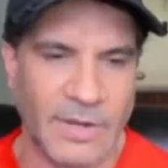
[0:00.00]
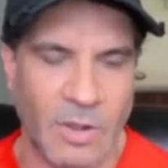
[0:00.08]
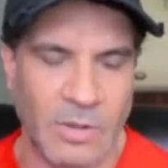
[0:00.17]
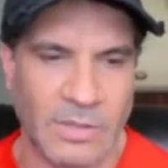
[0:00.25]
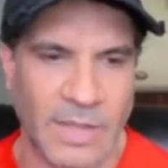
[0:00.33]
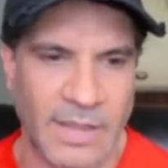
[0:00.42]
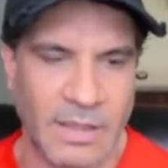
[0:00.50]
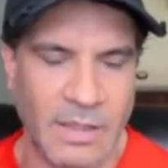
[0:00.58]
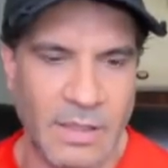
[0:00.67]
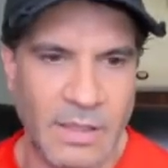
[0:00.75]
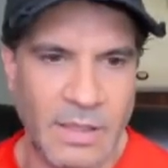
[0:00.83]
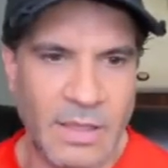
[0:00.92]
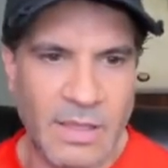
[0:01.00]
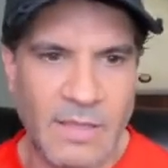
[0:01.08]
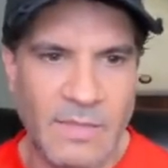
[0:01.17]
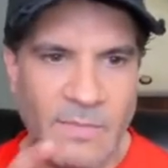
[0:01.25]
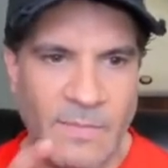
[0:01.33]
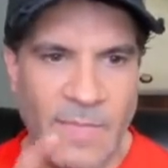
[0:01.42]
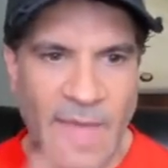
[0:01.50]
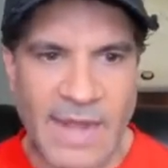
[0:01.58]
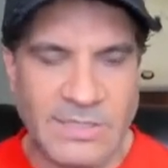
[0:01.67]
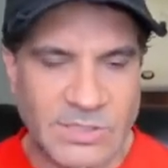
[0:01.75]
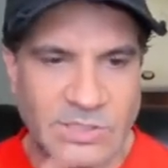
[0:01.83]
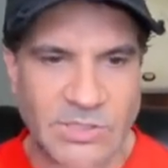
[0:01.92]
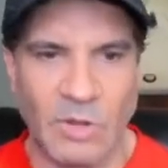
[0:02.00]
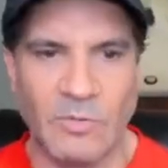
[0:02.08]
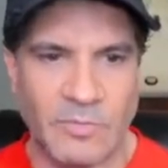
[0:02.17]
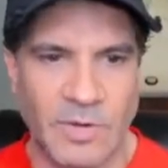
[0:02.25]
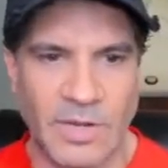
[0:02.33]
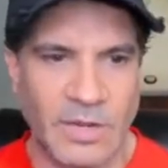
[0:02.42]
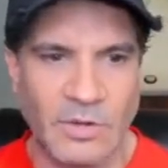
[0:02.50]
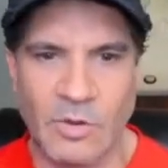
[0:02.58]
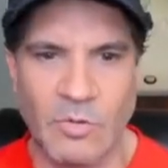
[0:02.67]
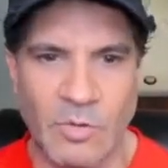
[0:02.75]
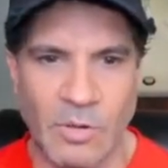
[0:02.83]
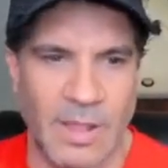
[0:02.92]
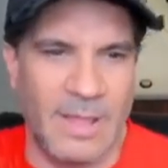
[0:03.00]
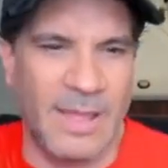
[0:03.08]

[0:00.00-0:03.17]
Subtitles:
going like, "That is so freaking cool."